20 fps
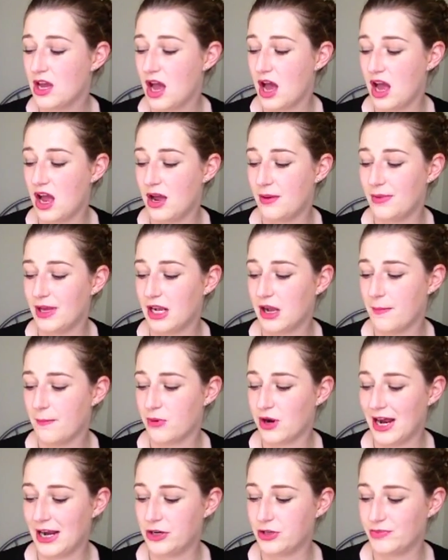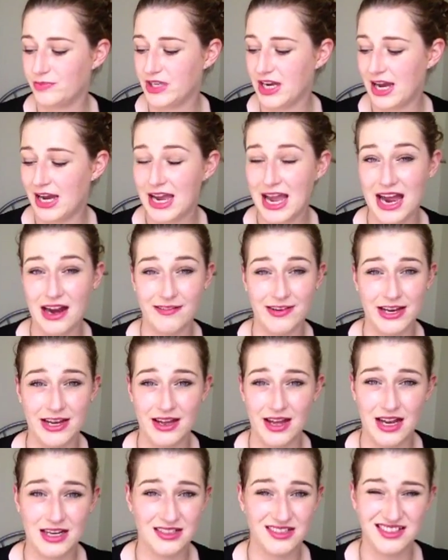it can brighten up the eye area,
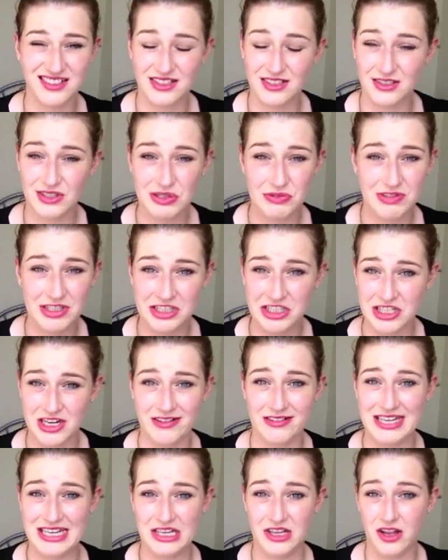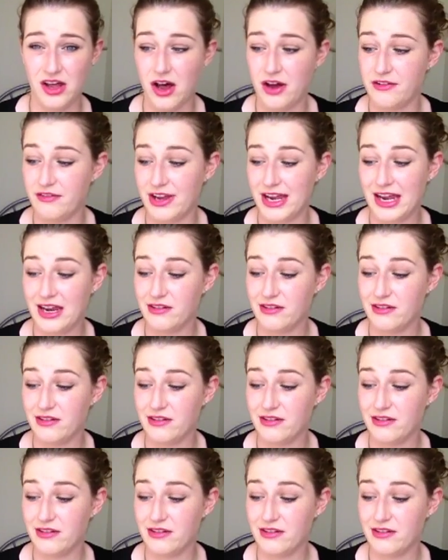and you really don't need a lot of it.